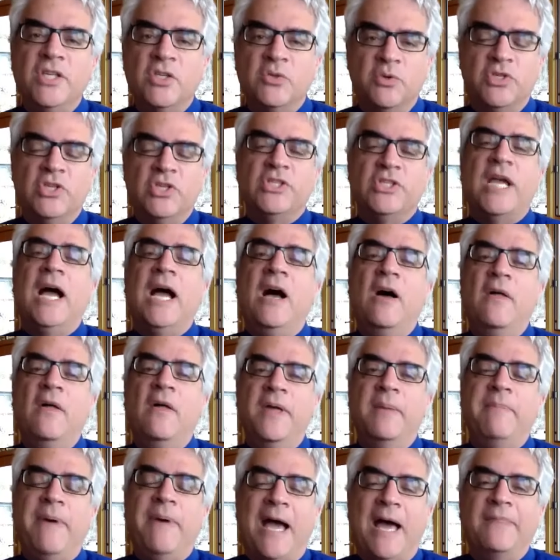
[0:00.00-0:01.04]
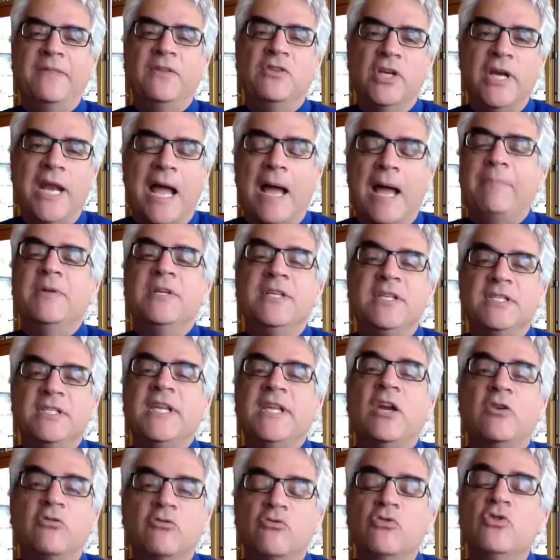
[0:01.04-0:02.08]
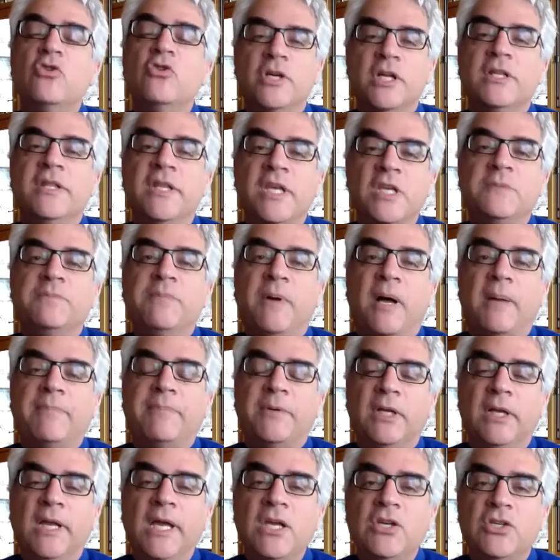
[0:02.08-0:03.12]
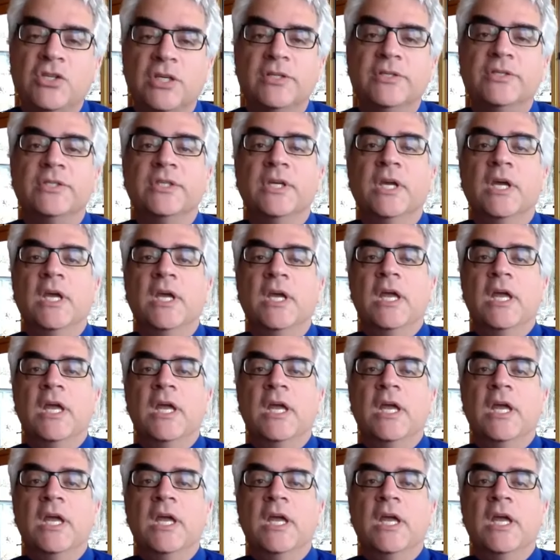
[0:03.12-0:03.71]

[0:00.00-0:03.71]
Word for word: which is how the pathogen happened to take root in these populations,